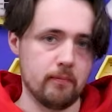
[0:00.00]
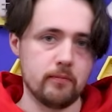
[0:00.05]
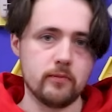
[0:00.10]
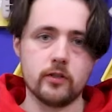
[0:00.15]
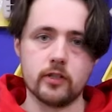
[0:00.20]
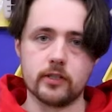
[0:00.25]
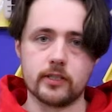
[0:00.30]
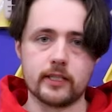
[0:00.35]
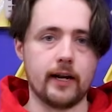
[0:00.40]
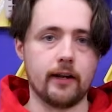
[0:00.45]

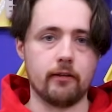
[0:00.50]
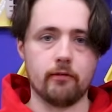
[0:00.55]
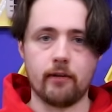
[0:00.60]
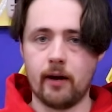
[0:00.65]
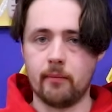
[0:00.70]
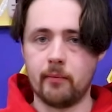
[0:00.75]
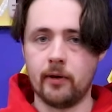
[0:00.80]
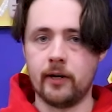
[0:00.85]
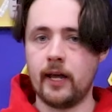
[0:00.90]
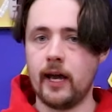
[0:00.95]
Just had it
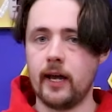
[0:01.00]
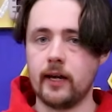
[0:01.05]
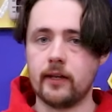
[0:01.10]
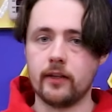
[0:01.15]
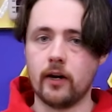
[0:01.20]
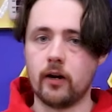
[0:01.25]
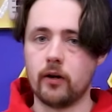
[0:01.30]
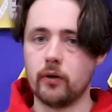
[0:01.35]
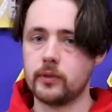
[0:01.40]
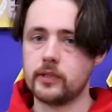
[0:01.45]
around my neck
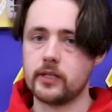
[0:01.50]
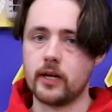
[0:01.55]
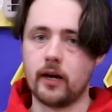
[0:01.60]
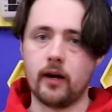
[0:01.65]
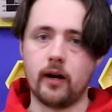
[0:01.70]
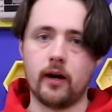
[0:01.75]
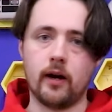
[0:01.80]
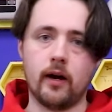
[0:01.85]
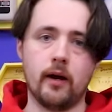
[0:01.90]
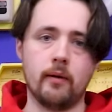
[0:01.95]
the whole
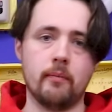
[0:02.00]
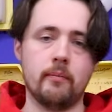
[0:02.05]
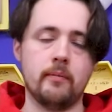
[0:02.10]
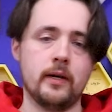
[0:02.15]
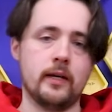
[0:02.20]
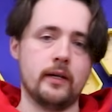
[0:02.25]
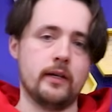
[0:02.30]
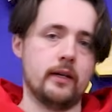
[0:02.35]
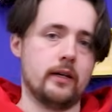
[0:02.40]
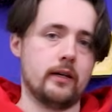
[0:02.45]
time,
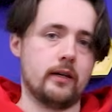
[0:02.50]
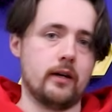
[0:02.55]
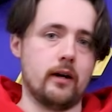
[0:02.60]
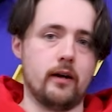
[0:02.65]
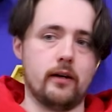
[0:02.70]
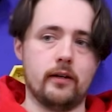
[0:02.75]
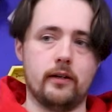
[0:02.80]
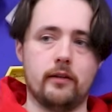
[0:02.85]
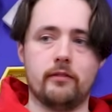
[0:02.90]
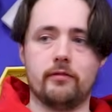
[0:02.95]

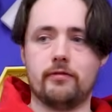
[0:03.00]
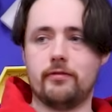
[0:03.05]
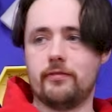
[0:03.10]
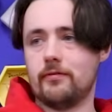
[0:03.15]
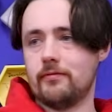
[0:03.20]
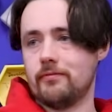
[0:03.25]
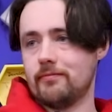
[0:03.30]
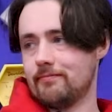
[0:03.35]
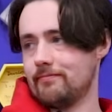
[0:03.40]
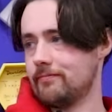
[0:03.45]
kind
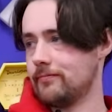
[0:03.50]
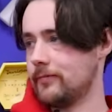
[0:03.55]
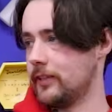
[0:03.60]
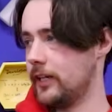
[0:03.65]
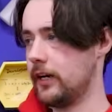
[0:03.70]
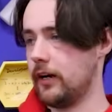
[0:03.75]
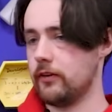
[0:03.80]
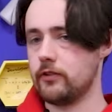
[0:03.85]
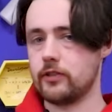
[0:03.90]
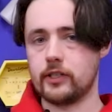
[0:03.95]
of
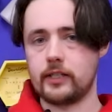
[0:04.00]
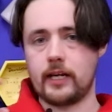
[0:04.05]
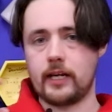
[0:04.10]
just